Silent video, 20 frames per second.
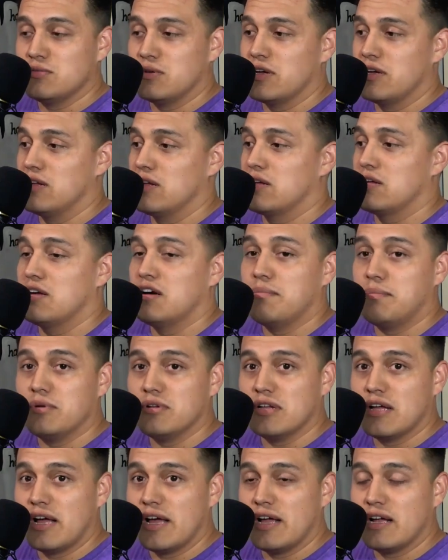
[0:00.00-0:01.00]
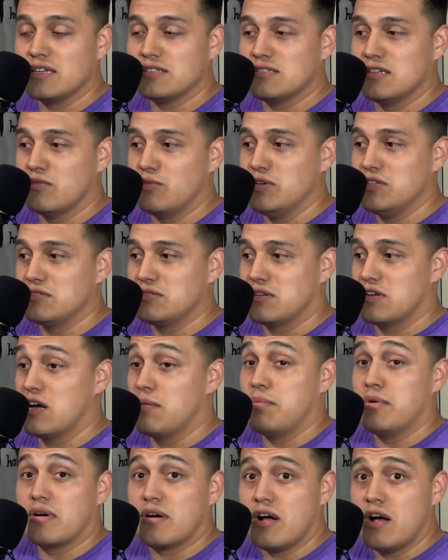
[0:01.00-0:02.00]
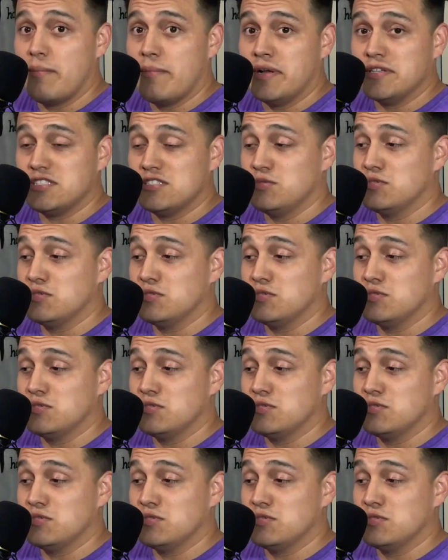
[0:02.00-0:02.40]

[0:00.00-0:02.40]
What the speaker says: we get a couple likes, and we get a couple comments.